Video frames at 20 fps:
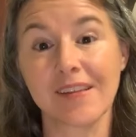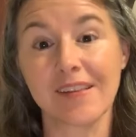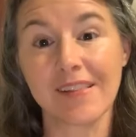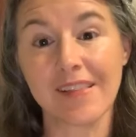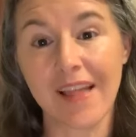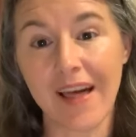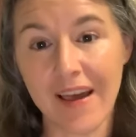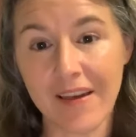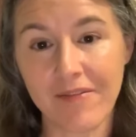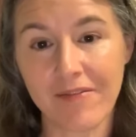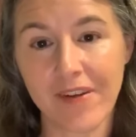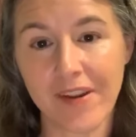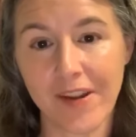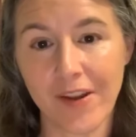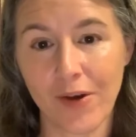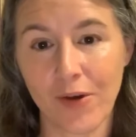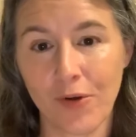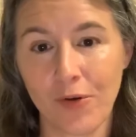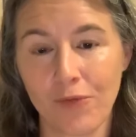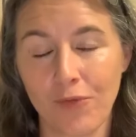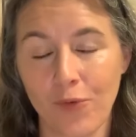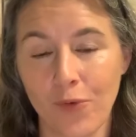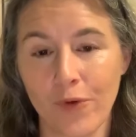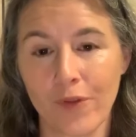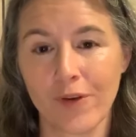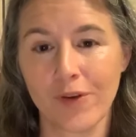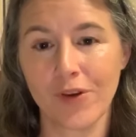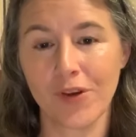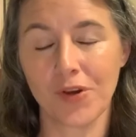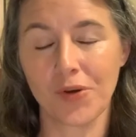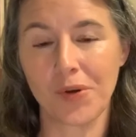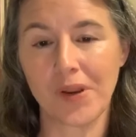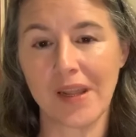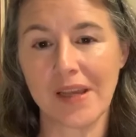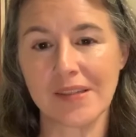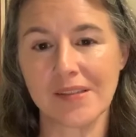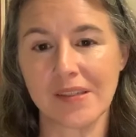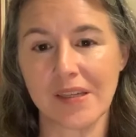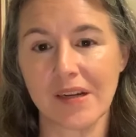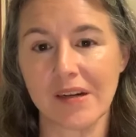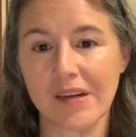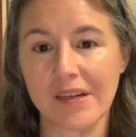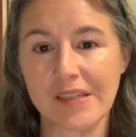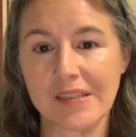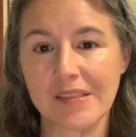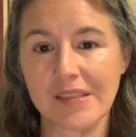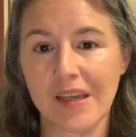live video for the Q&A series.